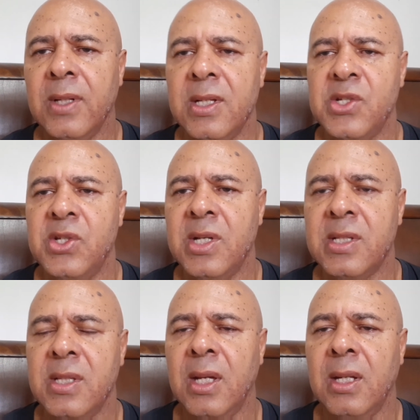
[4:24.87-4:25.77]
It's just
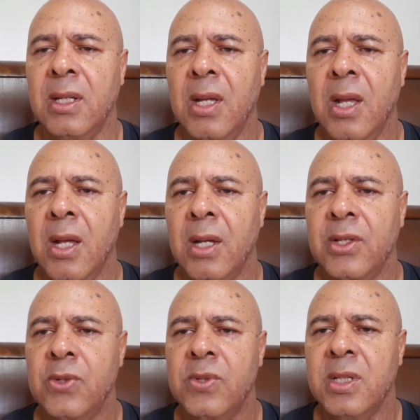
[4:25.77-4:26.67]
that
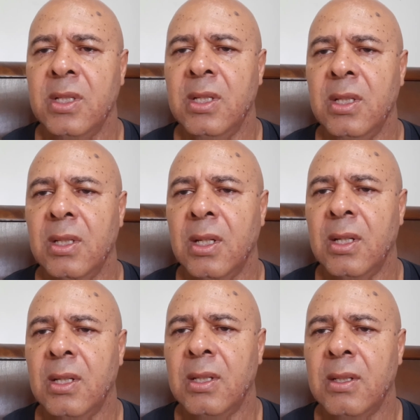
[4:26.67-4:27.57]
using
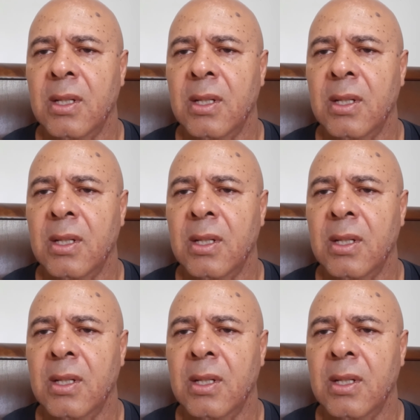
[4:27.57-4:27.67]
the